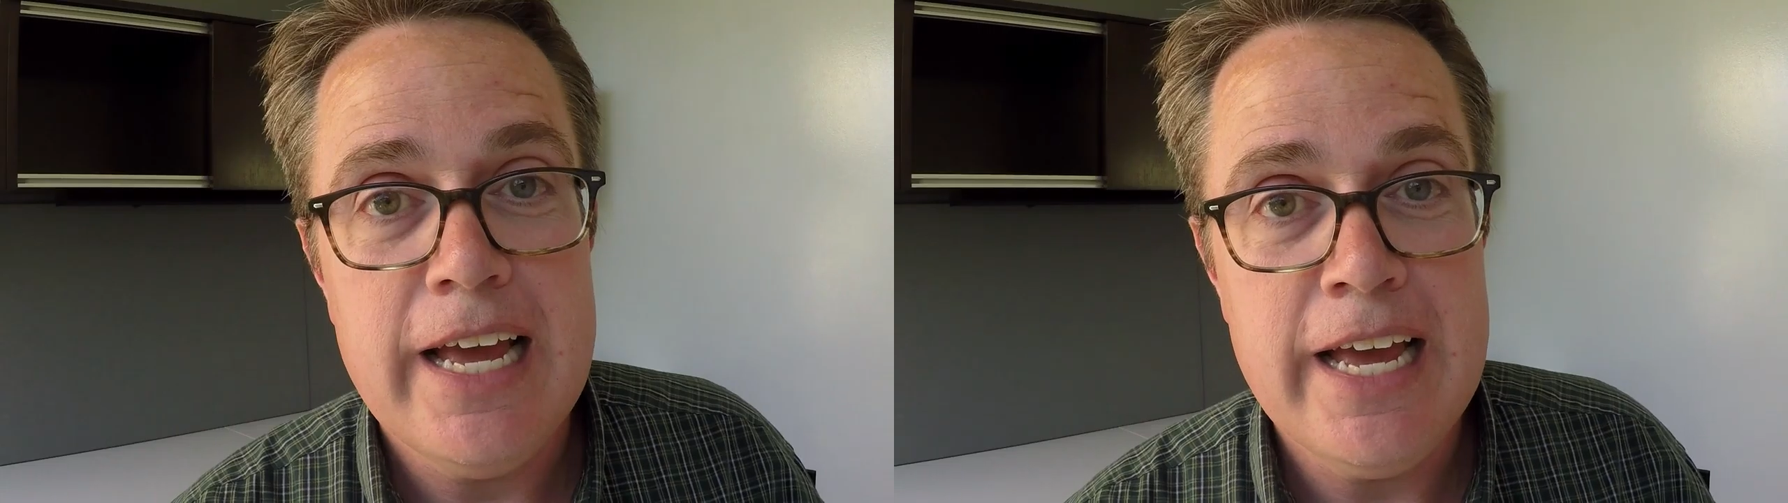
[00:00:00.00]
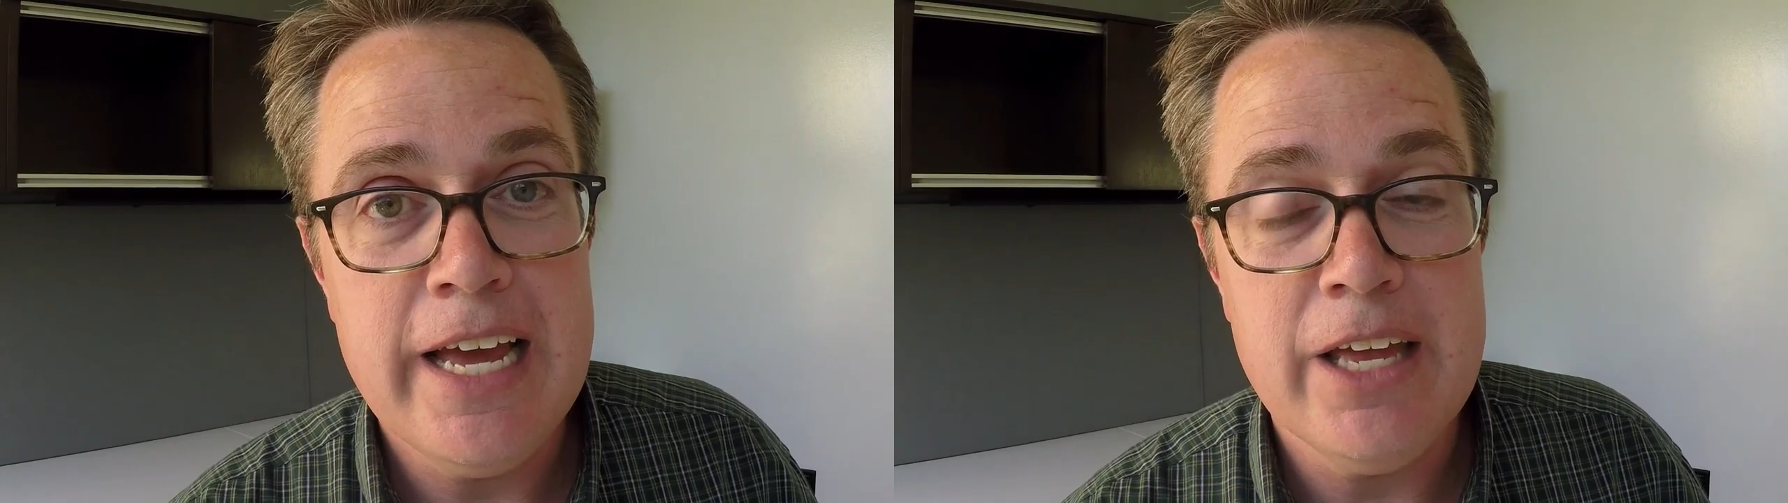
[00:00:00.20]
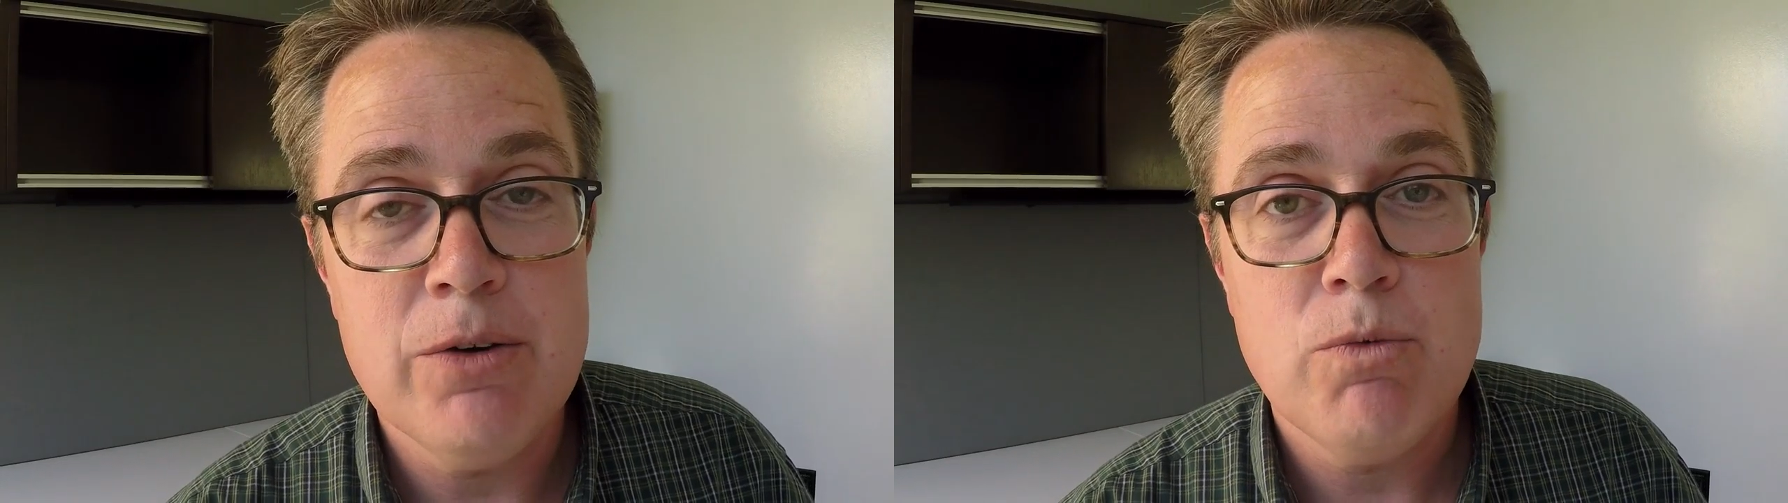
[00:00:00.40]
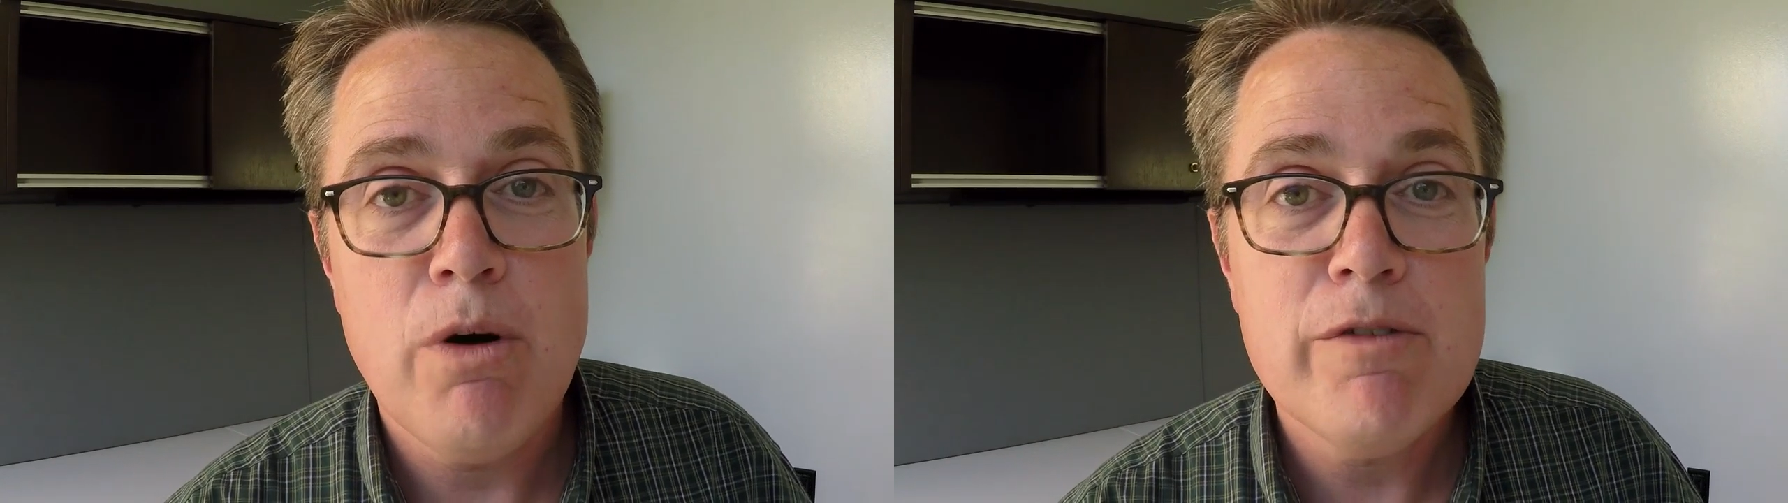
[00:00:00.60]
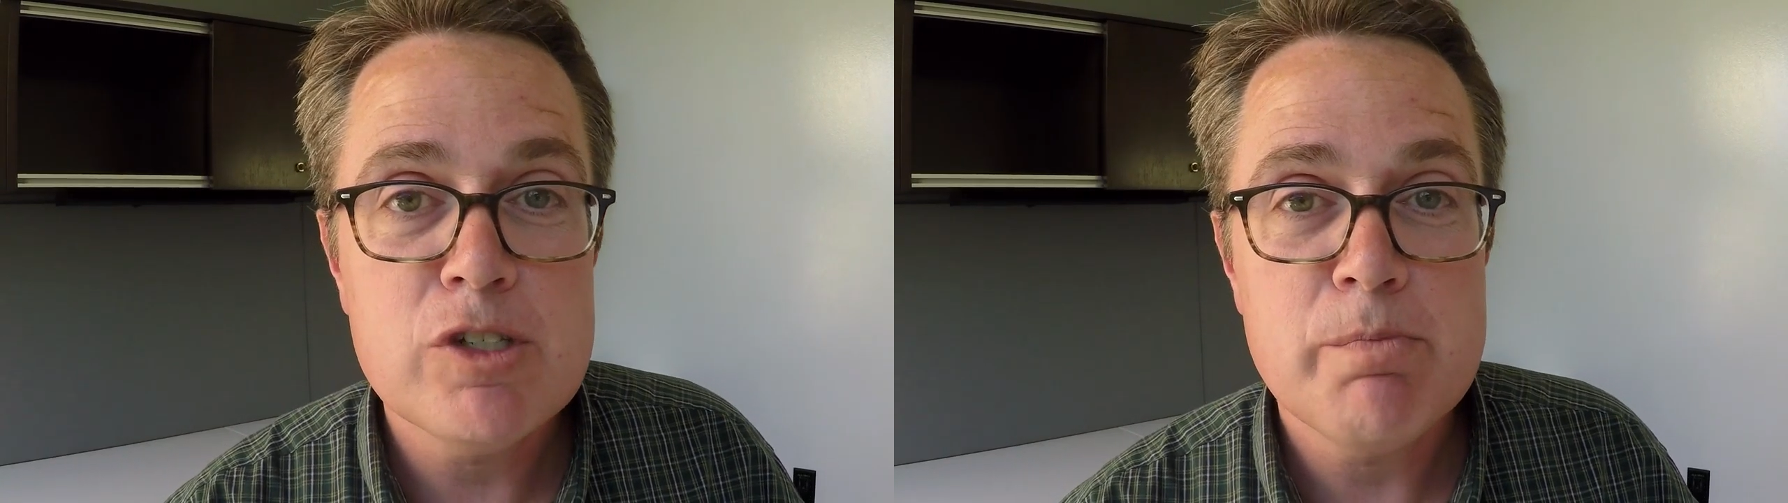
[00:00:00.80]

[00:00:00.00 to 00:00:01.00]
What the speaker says: and what was